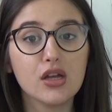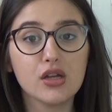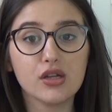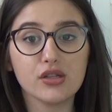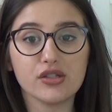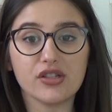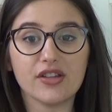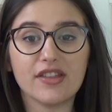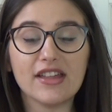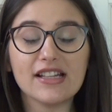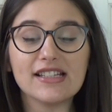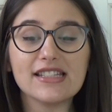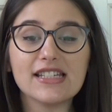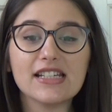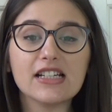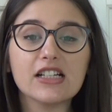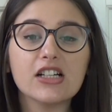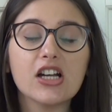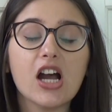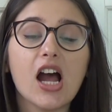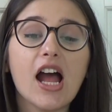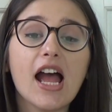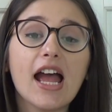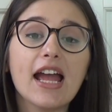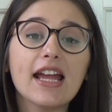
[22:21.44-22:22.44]
So that's it,
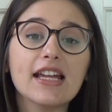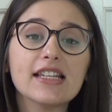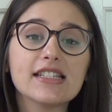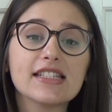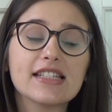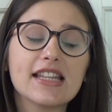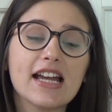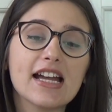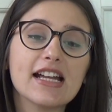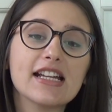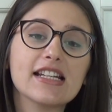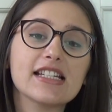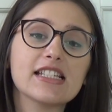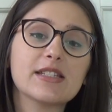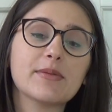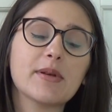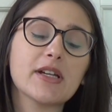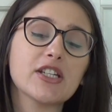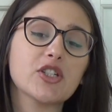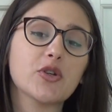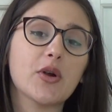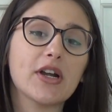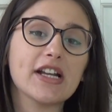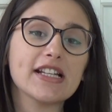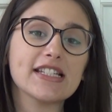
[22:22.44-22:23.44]
guys. That is
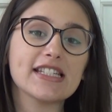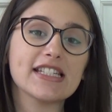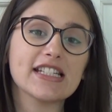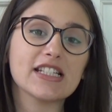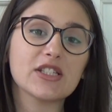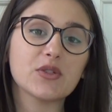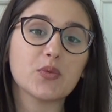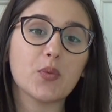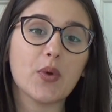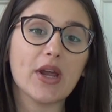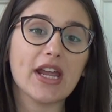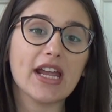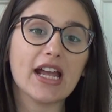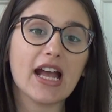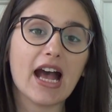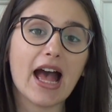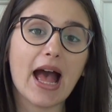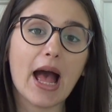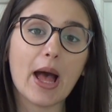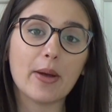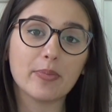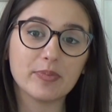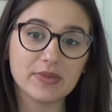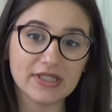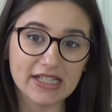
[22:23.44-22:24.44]
my 26-week
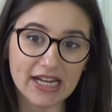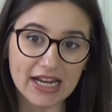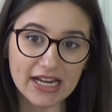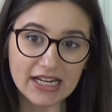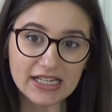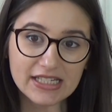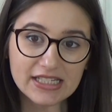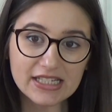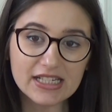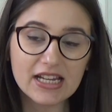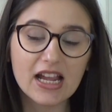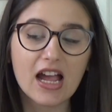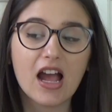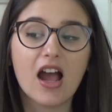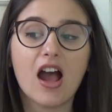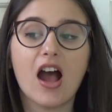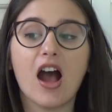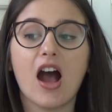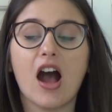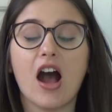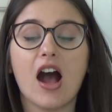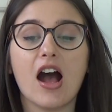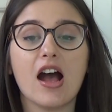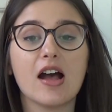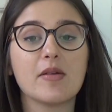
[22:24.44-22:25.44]
update.
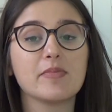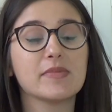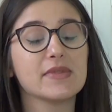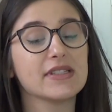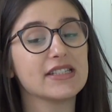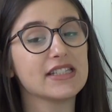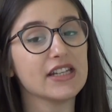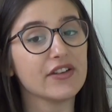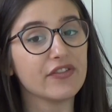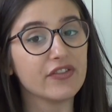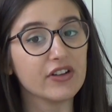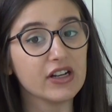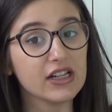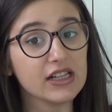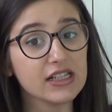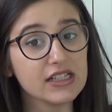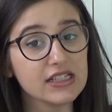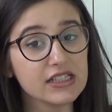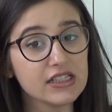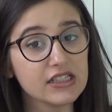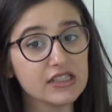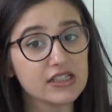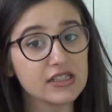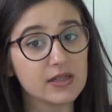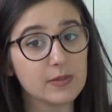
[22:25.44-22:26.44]

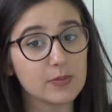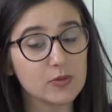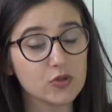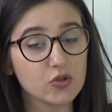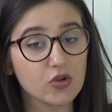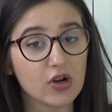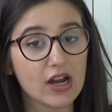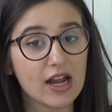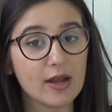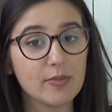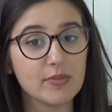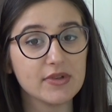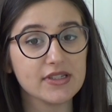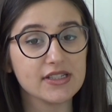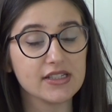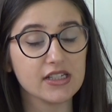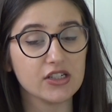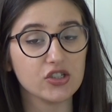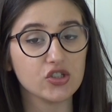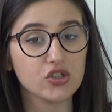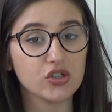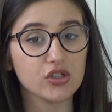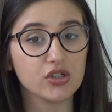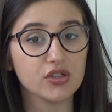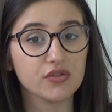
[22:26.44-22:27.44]
Definitely subscribe and
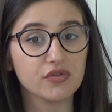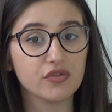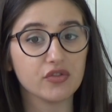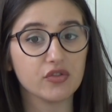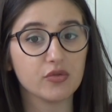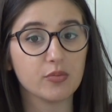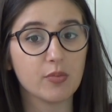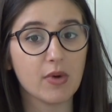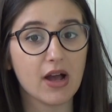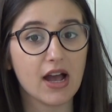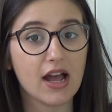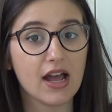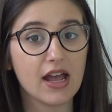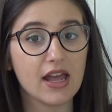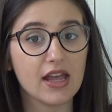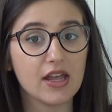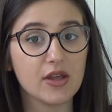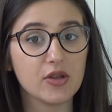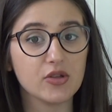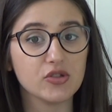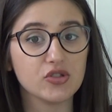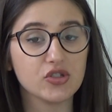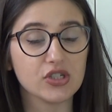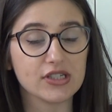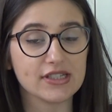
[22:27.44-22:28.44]
stay tuned for
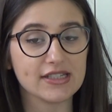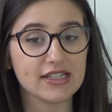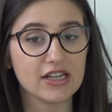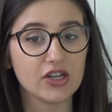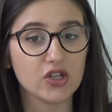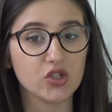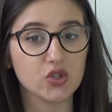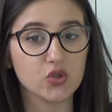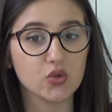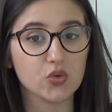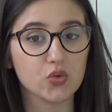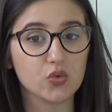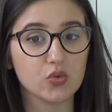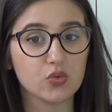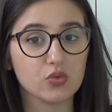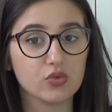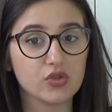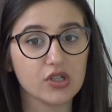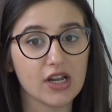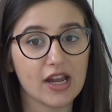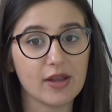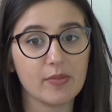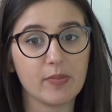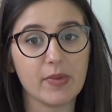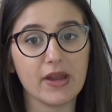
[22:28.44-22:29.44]
my gestational
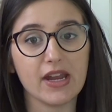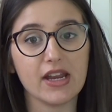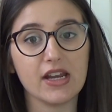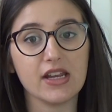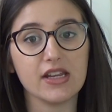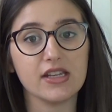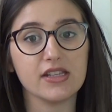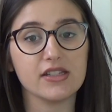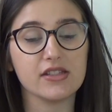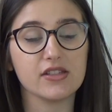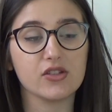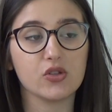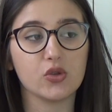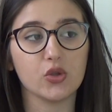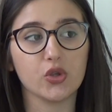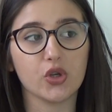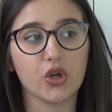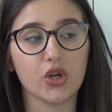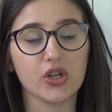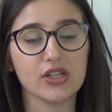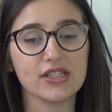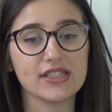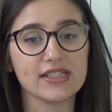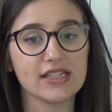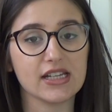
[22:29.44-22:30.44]
diabetes
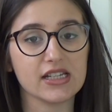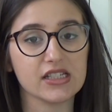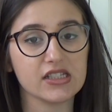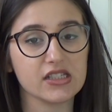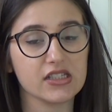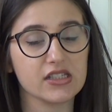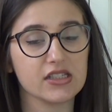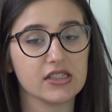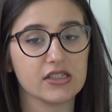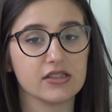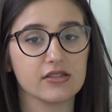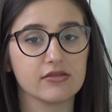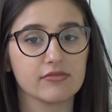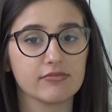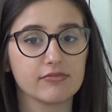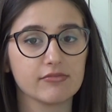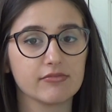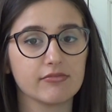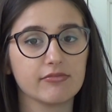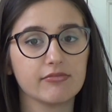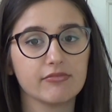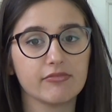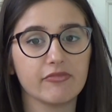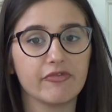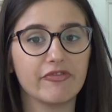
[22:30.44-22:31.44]
glucose test
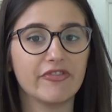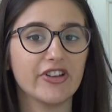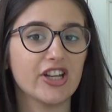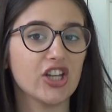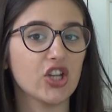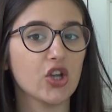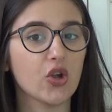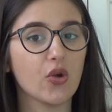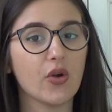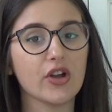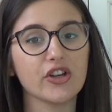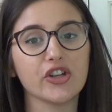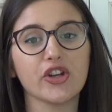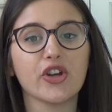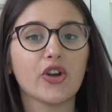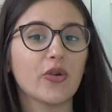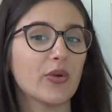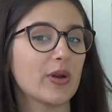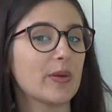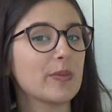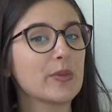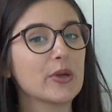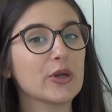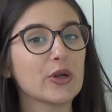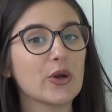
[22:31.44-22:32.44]
video. I don't know
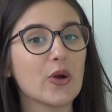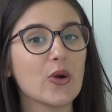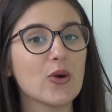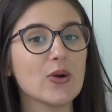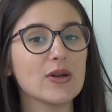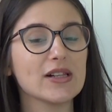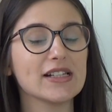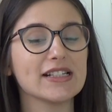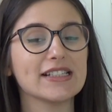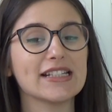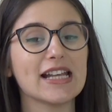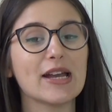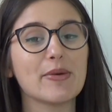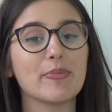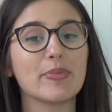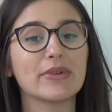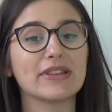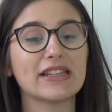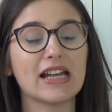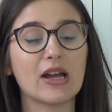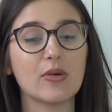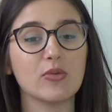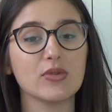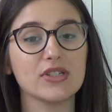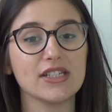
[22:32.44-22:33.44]
what I'm going to call it yet, but
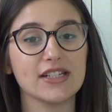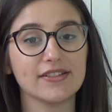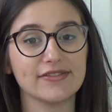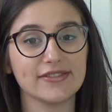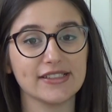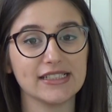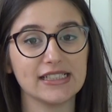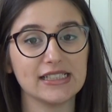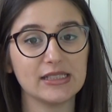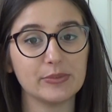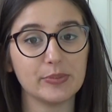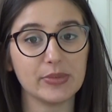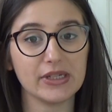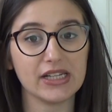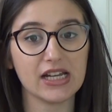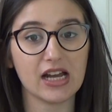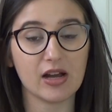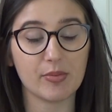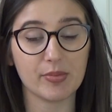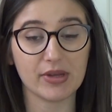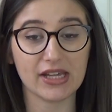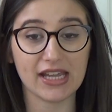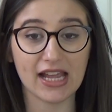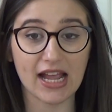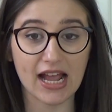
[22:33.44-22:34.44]
that will definitely be
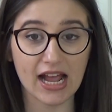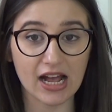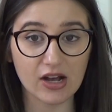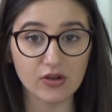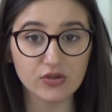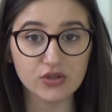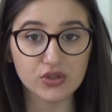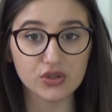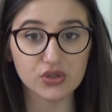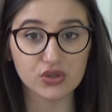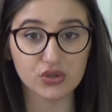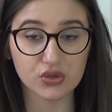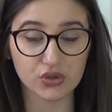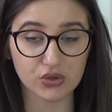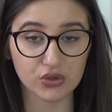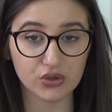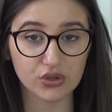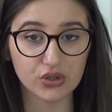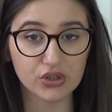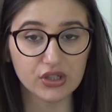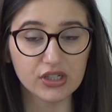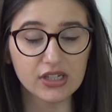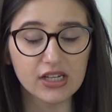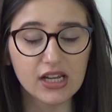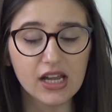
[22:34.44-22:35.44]
coming out
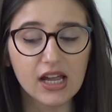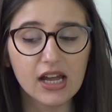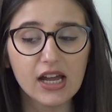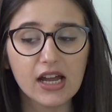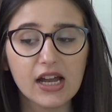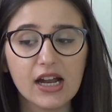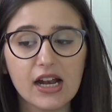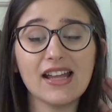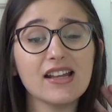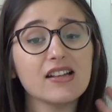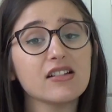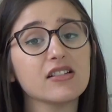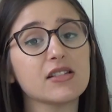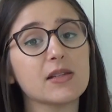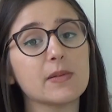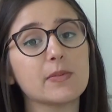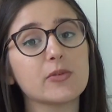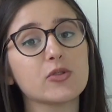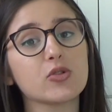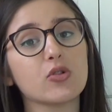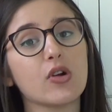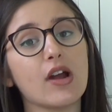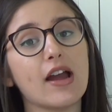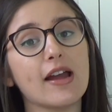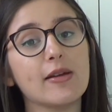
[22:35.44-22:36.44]
soon. And
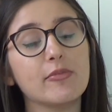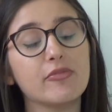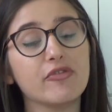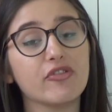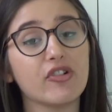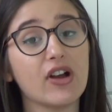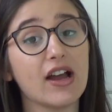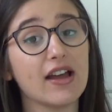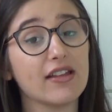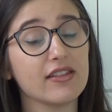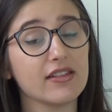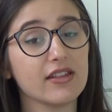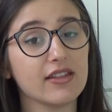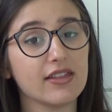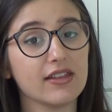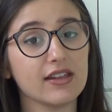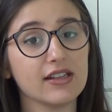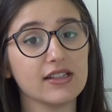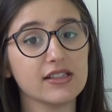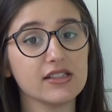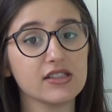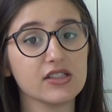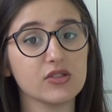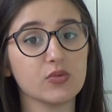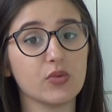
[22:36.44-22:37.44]
subscribe for other
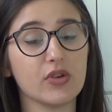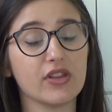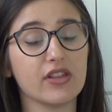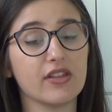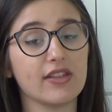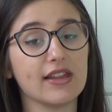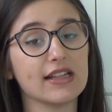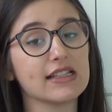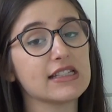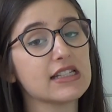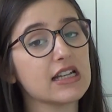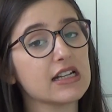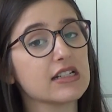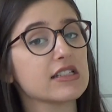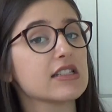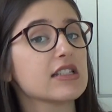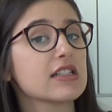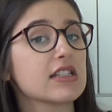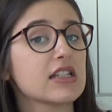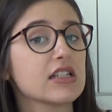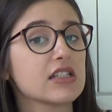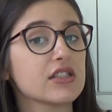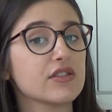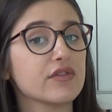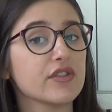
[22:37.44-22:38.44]
things, whether that's
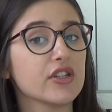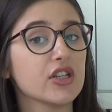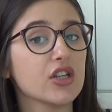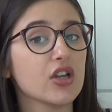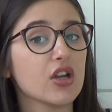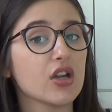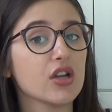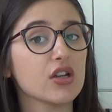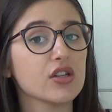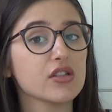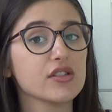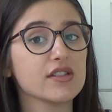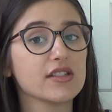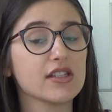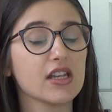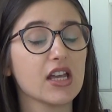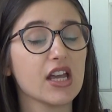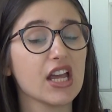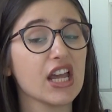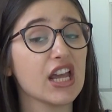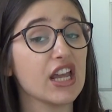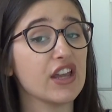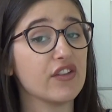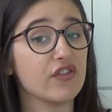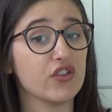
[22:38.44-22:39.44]
exercise videos.
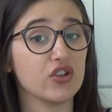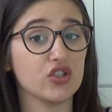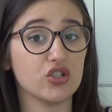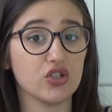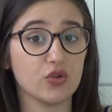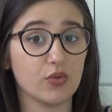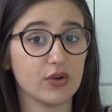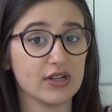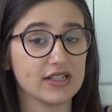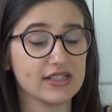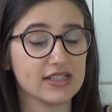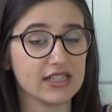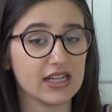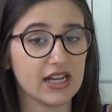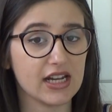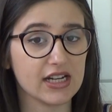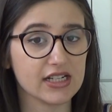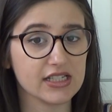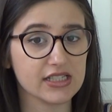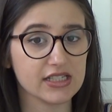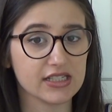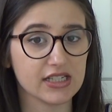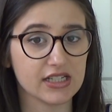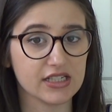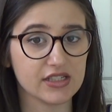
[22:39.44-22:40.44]
If you do want to see
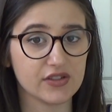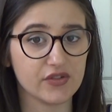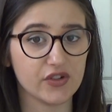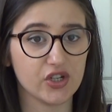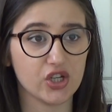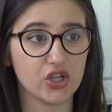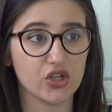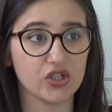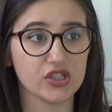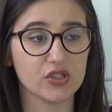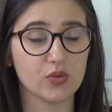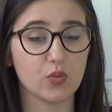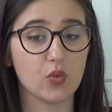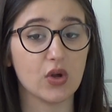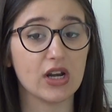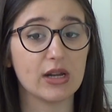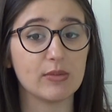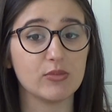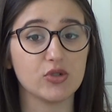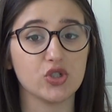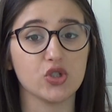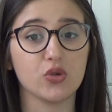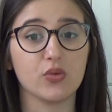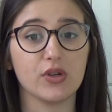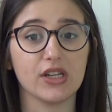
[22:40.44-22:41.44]
exercise videos and what
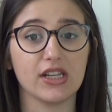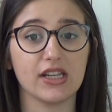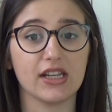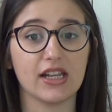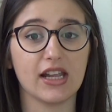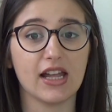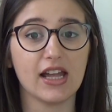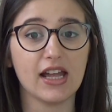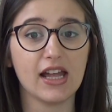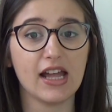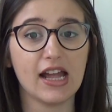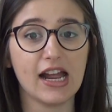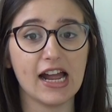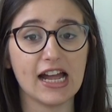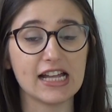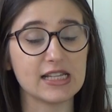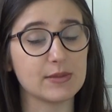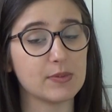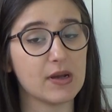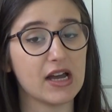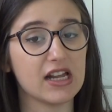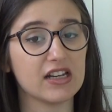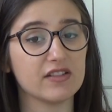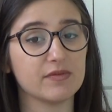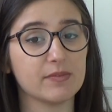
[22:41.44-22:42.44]
I'm doing as
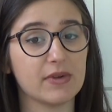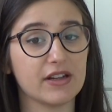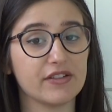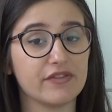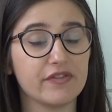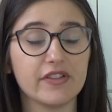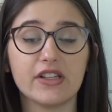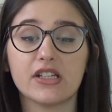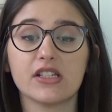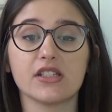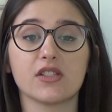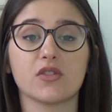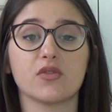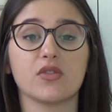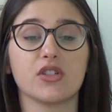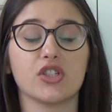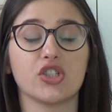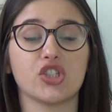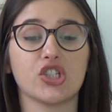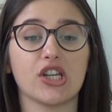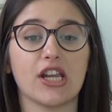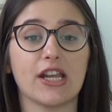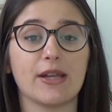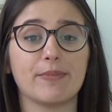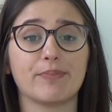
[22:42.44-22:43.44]
part of my fitness
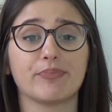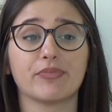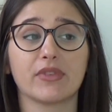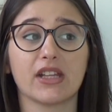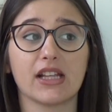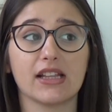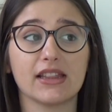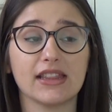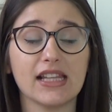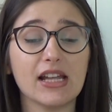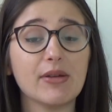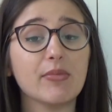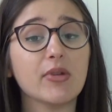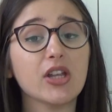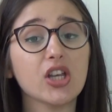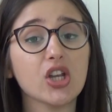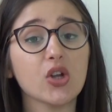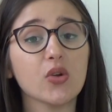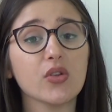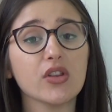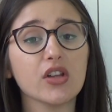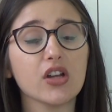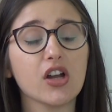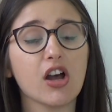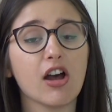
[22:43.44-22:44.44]
regime, let me
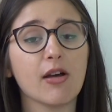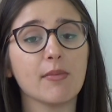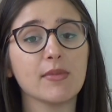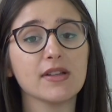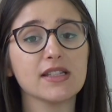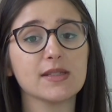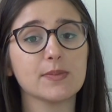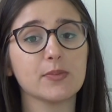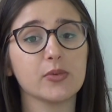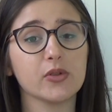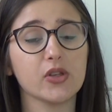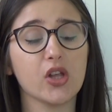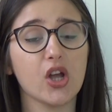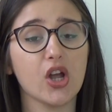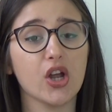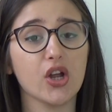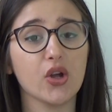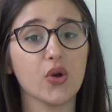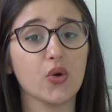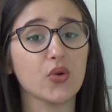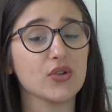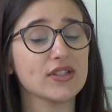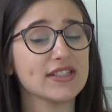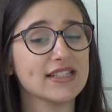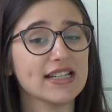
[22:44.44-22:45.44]
know in the comments
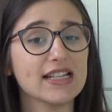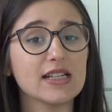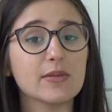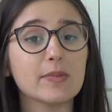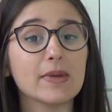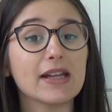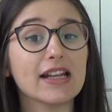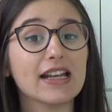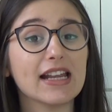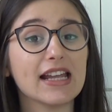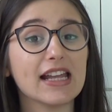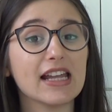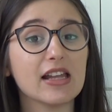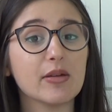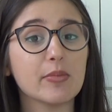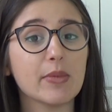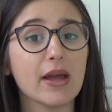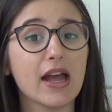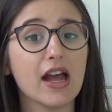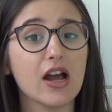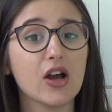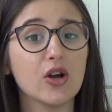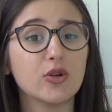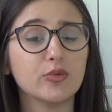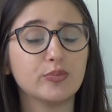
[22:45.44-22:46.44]
below, or send me an
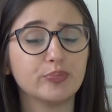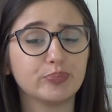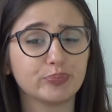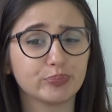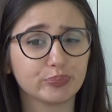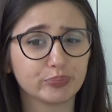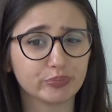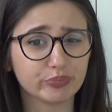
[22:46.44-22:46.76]
email